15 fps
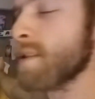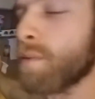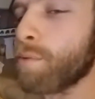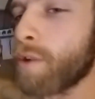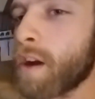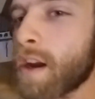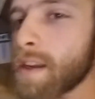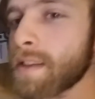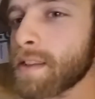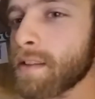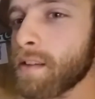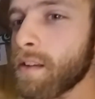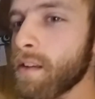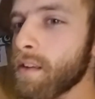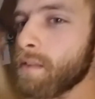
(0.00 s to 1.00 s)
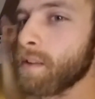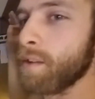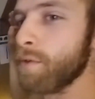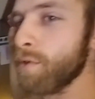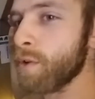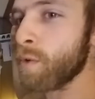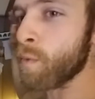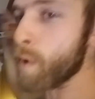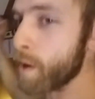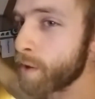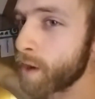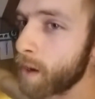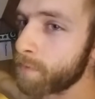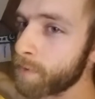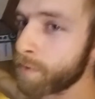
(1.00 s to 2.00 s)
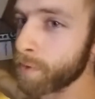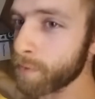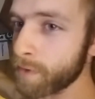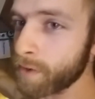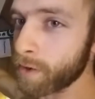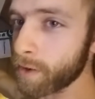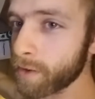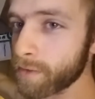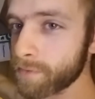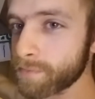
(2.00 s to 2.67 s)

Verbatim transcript: the prize, then you know where you have to throw the dart.